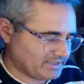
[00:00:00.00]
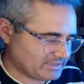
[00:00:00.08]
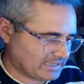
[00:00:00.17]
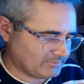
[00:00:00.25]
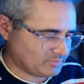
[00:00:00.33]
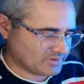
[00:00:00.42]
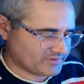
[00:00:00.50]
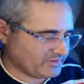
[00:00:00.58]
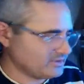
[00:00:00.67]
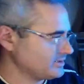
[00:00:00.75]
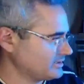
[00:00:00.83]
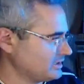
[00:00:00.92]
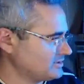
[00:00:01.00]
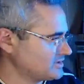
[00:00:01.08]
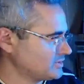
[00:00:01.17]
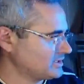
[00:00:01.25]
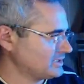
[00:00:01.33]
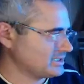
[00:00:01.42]
app was vertical, so
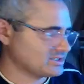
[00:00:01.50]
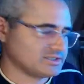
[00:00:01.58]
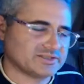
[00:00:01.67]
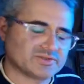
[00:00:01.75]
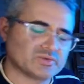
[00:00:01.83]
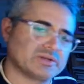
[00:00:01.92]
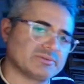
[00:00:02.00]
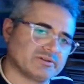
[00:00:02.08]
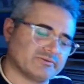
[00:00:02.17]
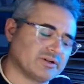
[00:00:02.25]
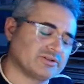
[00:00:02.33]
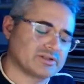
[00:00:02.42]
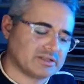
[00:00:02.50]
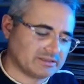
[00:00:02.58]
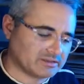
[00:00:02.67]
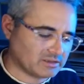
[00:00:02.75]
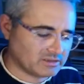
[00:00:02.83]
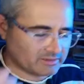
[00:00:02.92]
you can actually stream in vertical
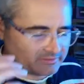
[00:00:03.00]
and color in